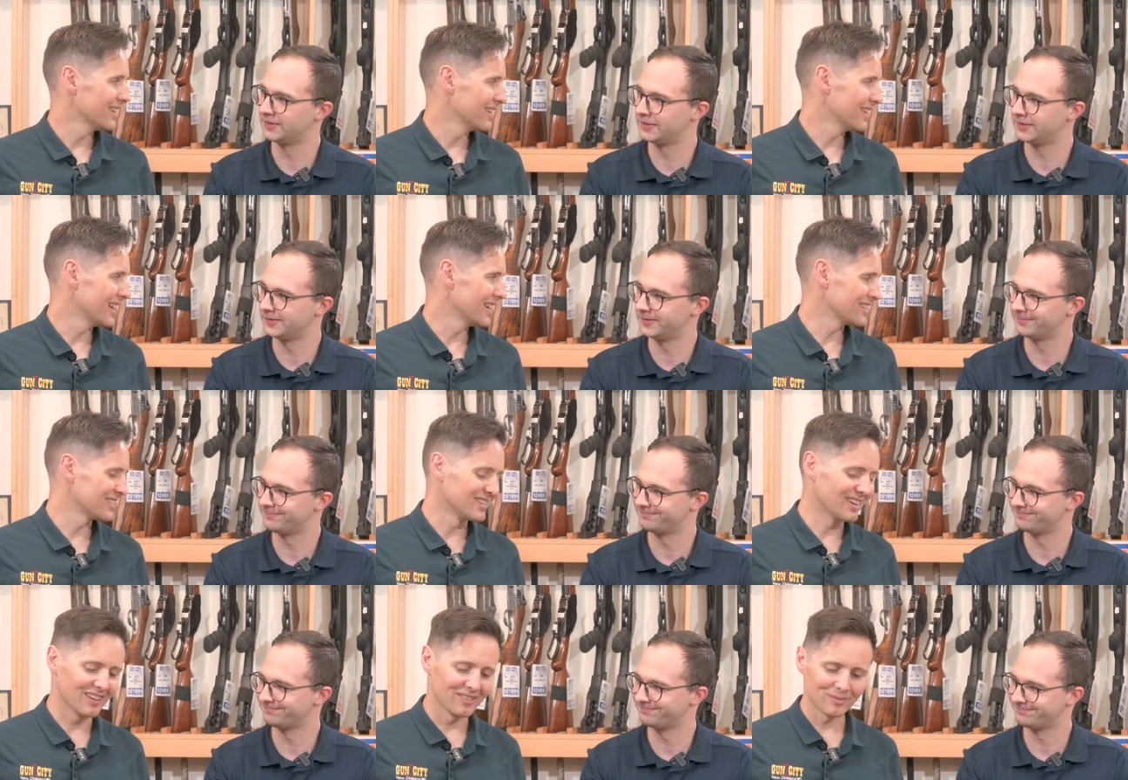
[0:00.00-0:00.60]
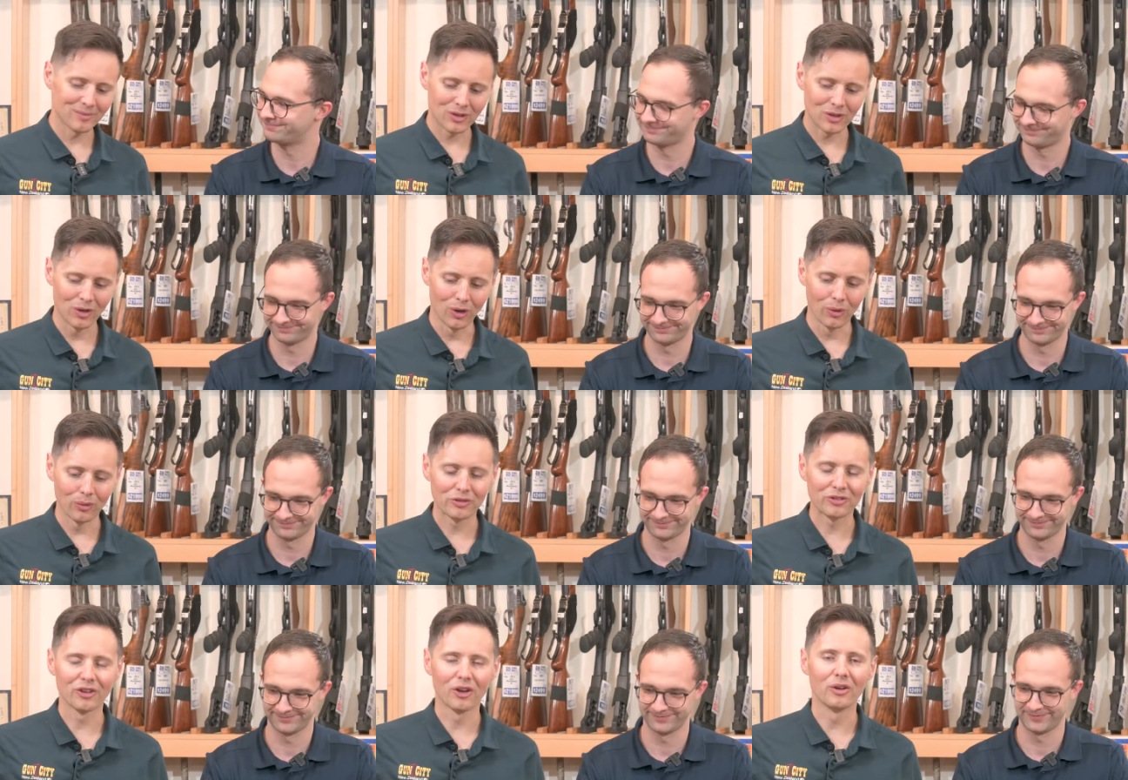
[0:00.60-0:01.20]
Speaker 1: That's it.
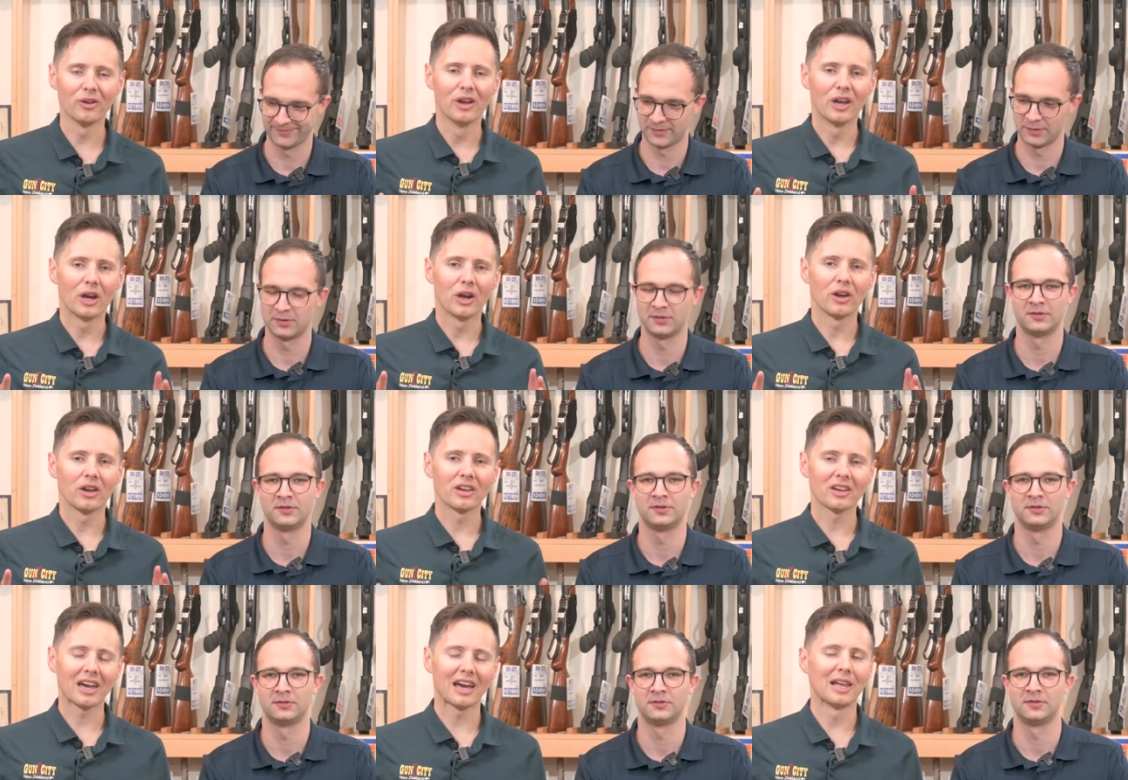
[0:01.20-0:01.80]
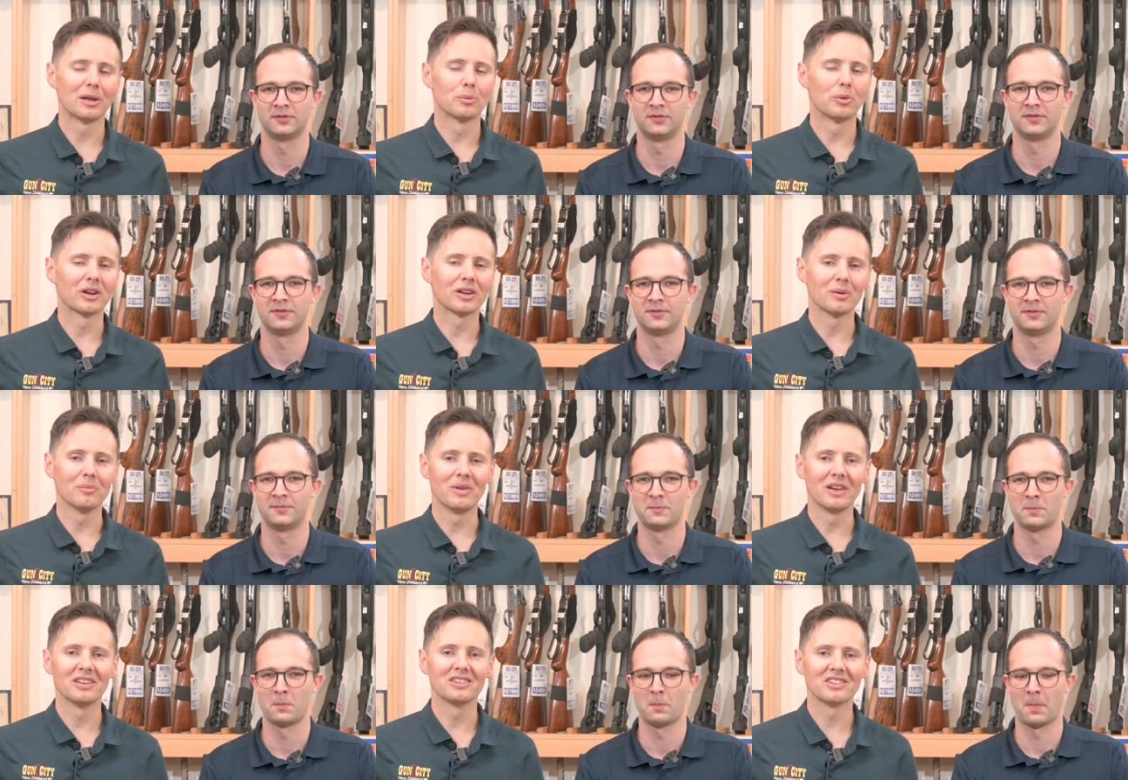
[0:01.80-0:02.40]
Cool. So Caleb
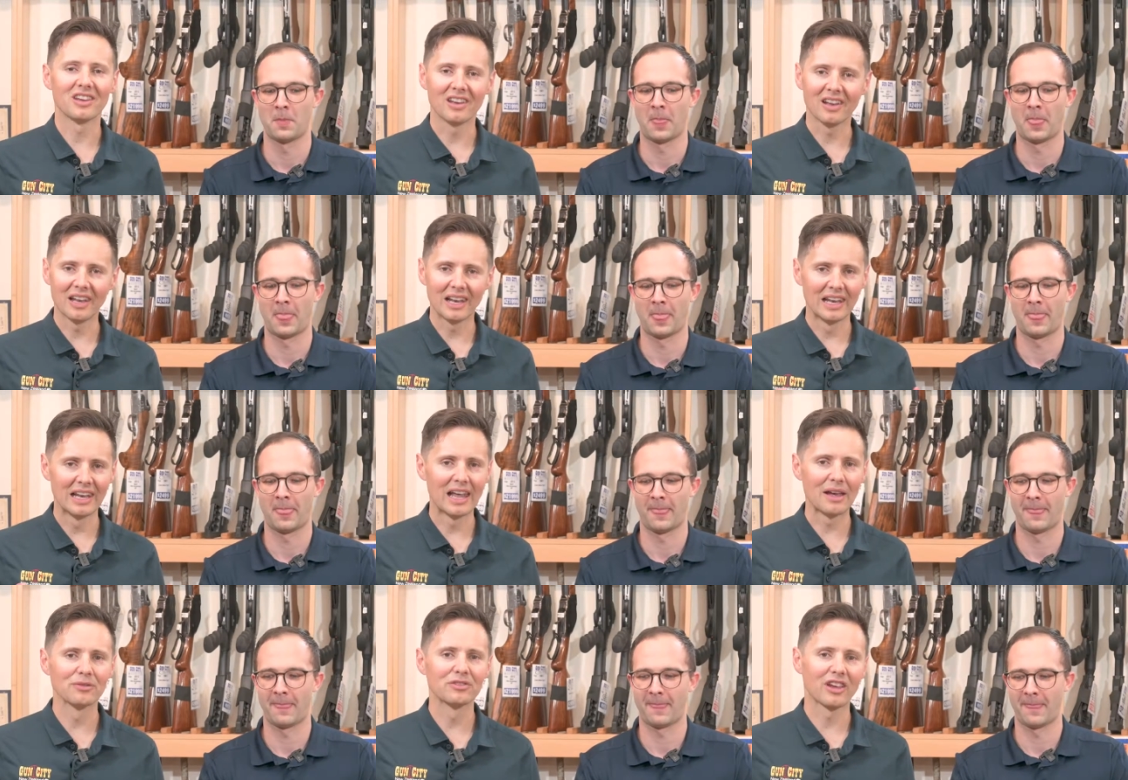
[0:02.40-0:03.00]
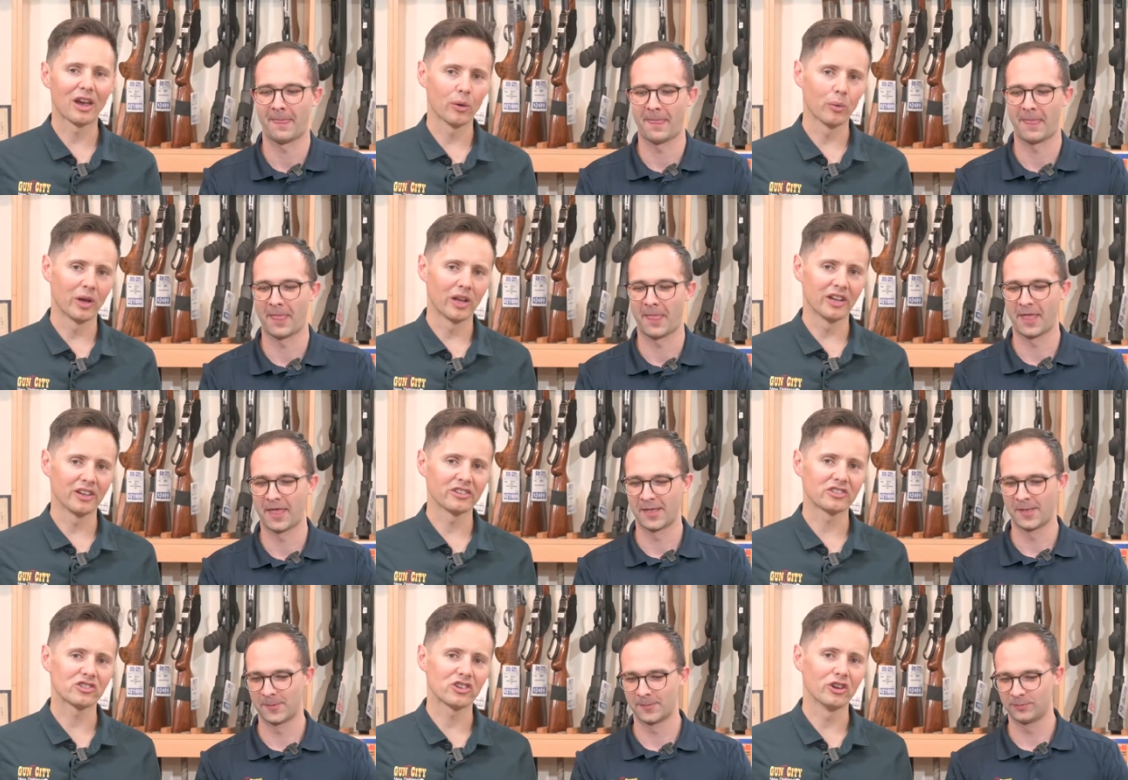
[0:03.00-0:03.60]
recommends it, loves how
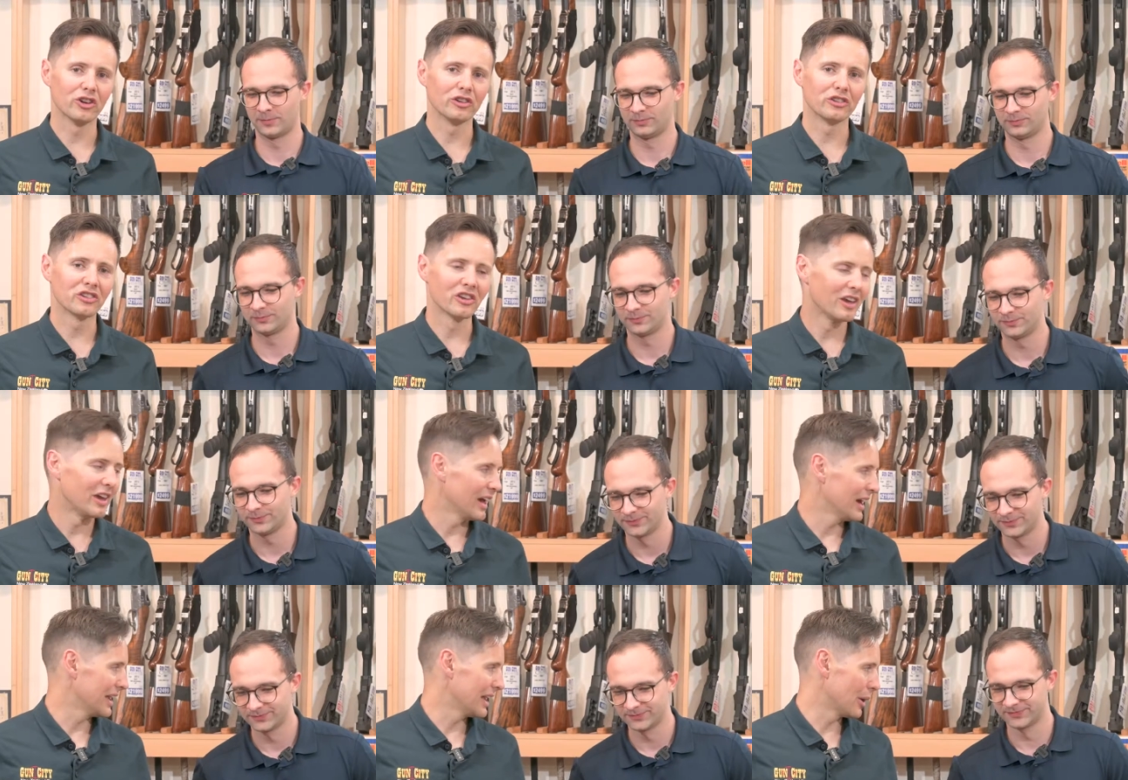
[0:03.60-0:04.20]
well it shoots.